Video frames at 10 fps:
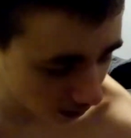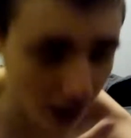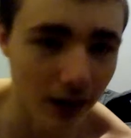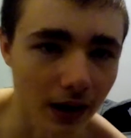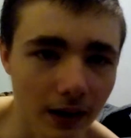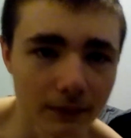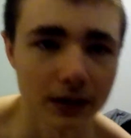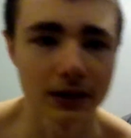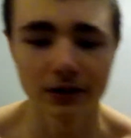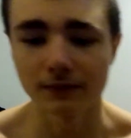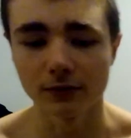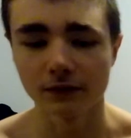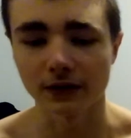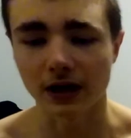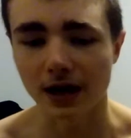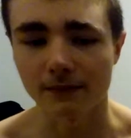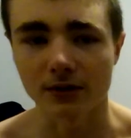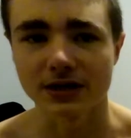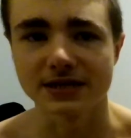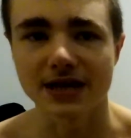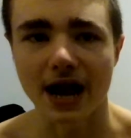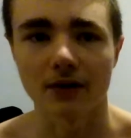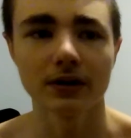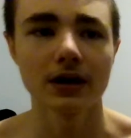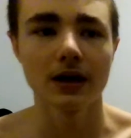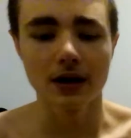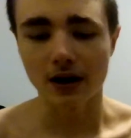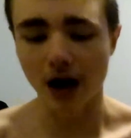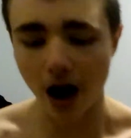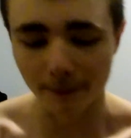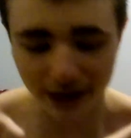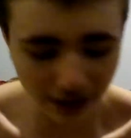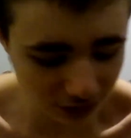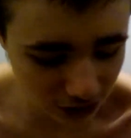I'm going to need to move the camera down. But I'll